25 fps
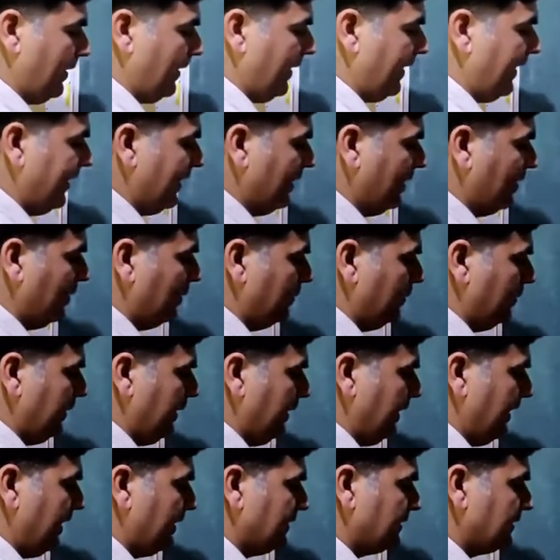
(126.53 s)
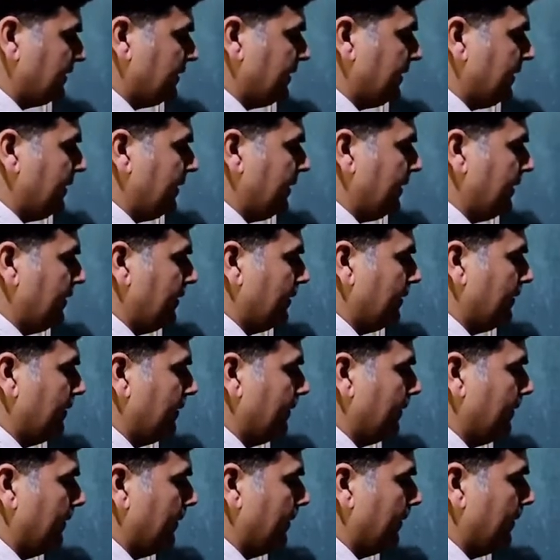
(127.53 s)
angle BAC
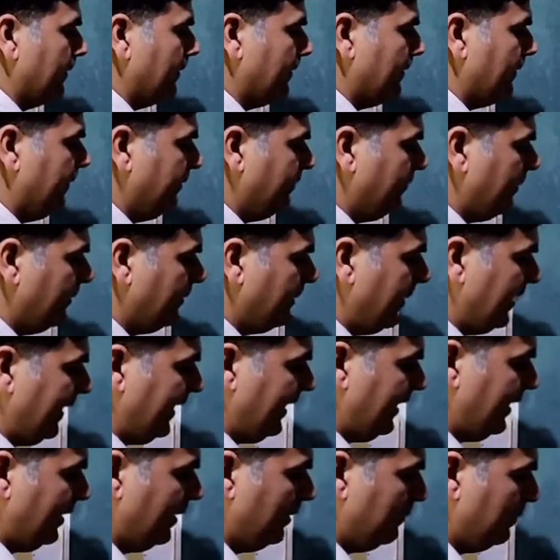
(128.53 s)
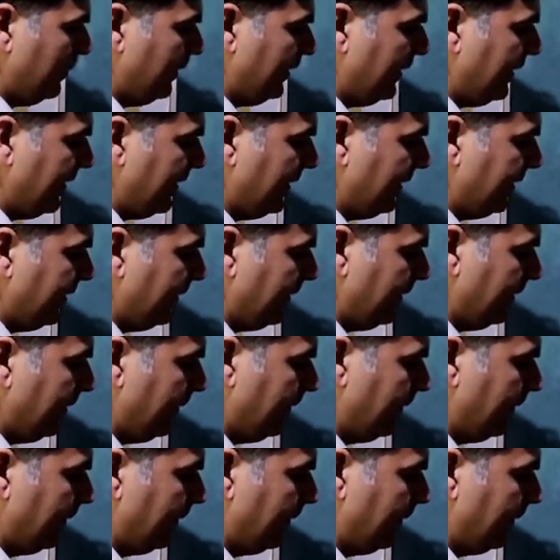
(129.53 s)
divided by angle BAD